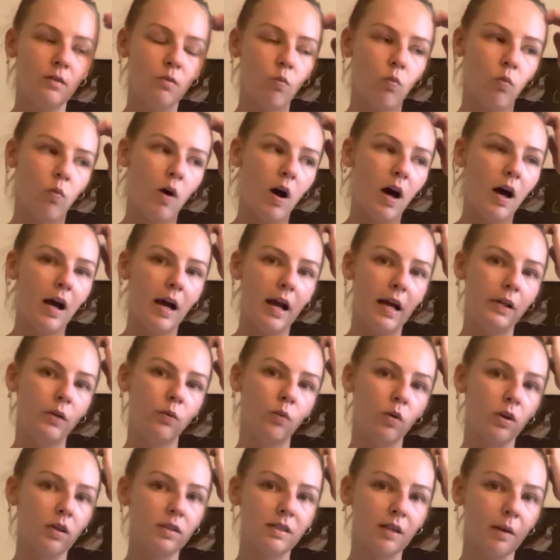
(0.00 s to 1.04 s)
wine
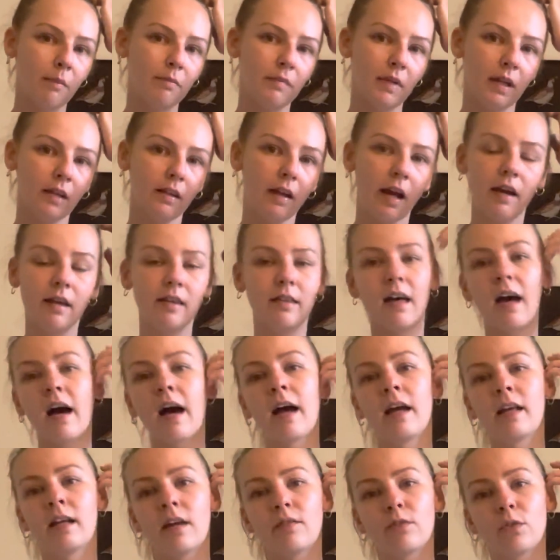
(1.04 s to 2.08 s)
or something like that,
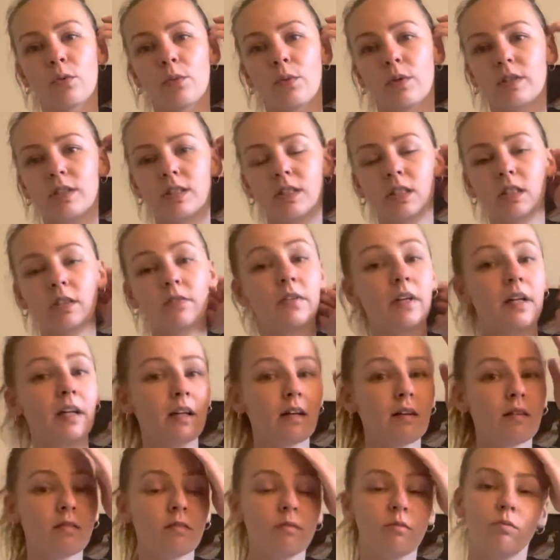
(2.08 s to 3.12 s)
and everyone's
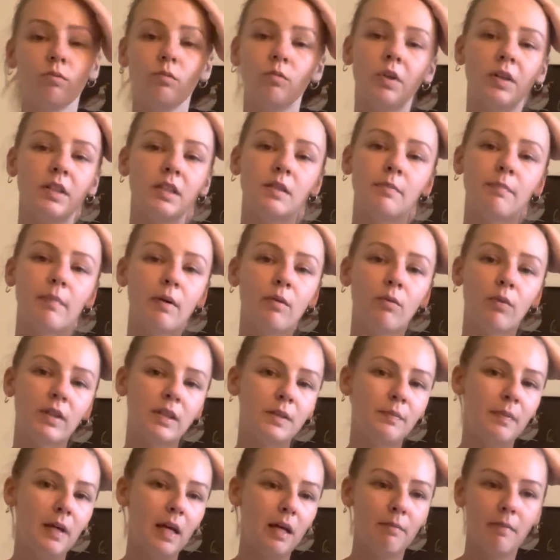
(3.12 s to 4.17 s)
serving what's
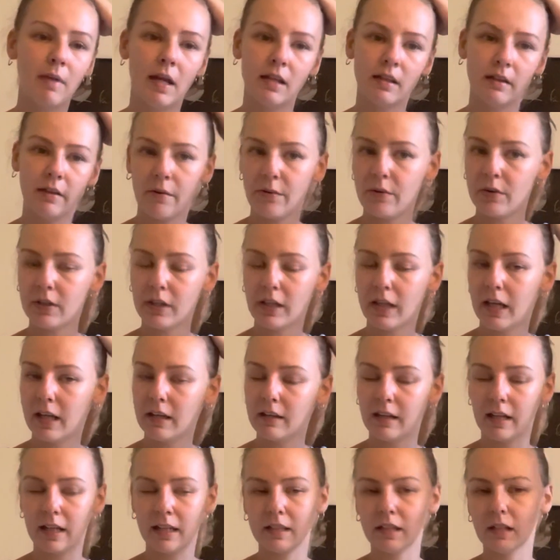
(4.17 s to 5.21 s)
being made locally.
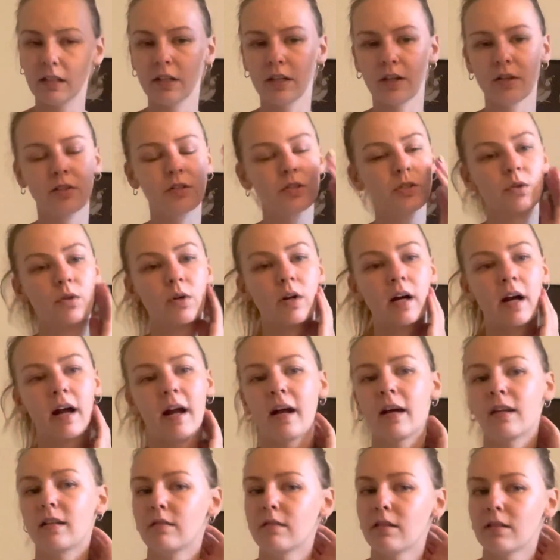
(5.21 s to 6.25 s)
Like at the liquor store, I
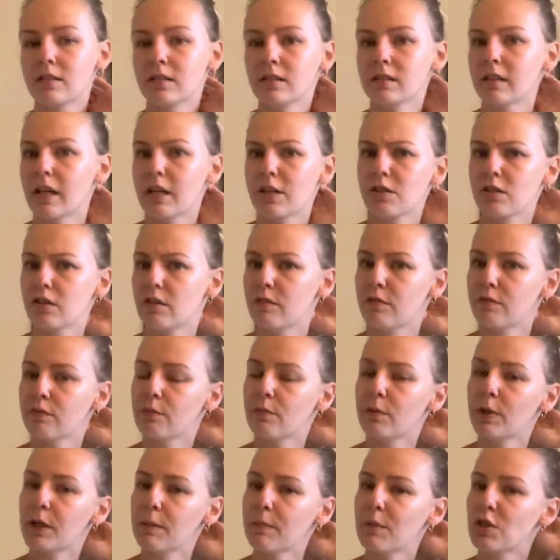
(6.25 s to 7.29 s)
had a selection of
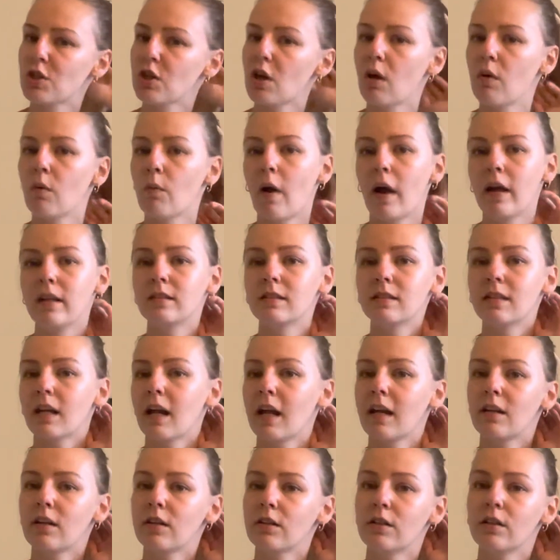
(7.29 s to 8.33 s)
pretty much all wines that
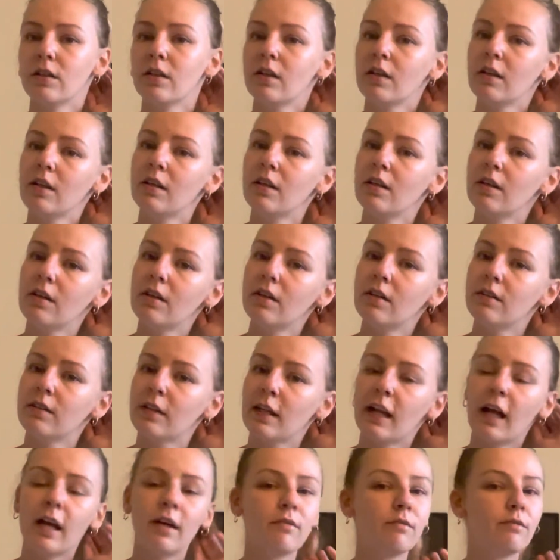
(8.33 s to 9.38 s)

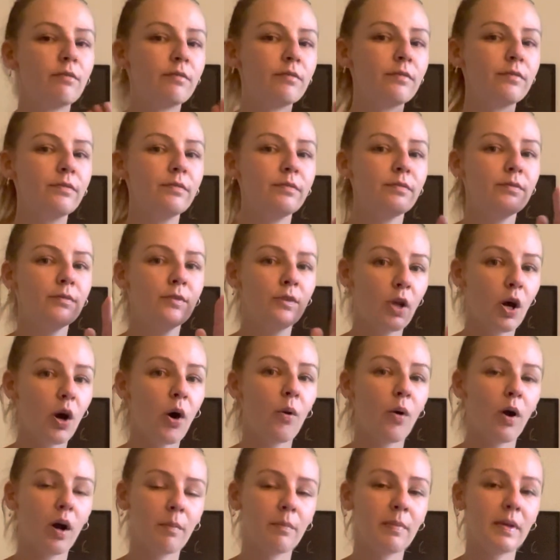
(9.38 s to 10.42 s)
I know
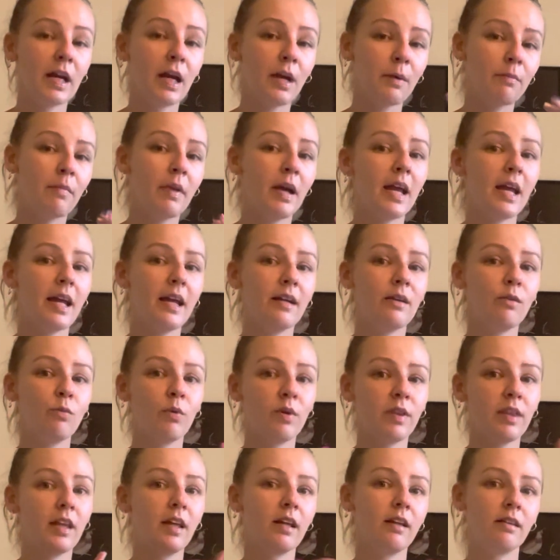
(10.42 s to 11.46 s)
are being made
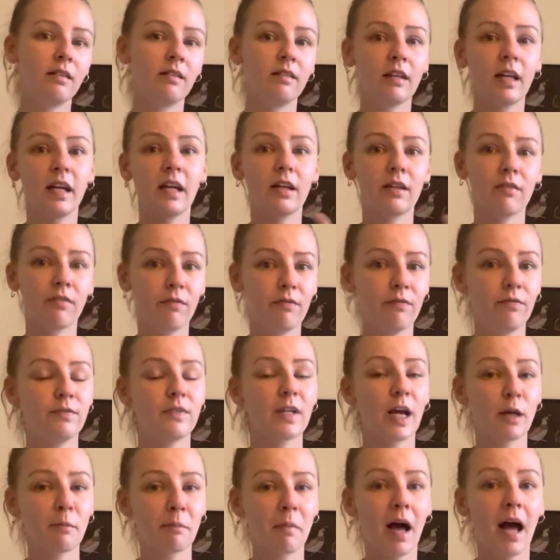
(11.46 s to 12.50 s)
within like
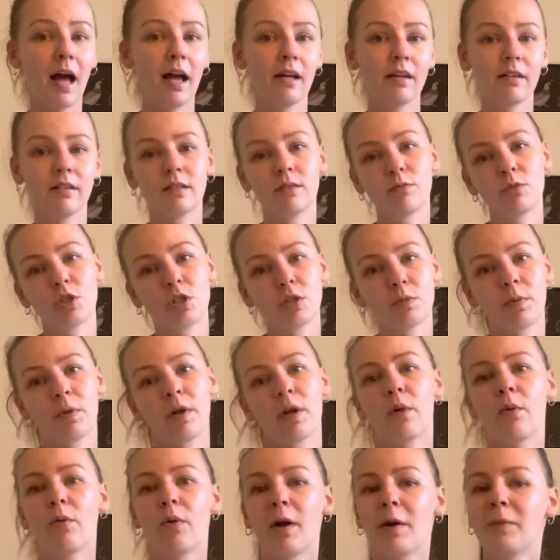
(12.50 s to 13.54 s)
10 miles, which is
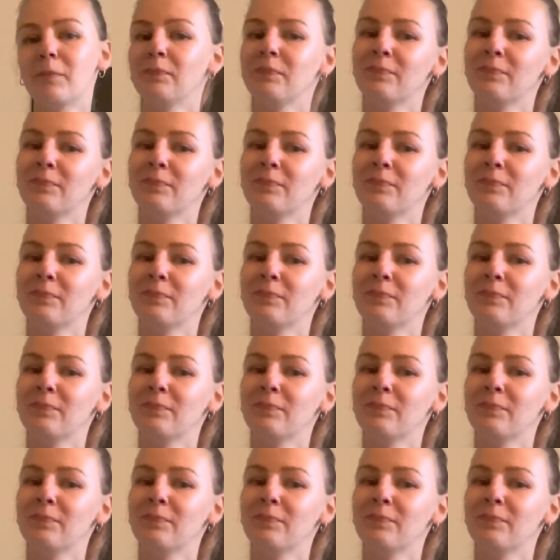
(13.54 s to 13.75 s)
pretty cool.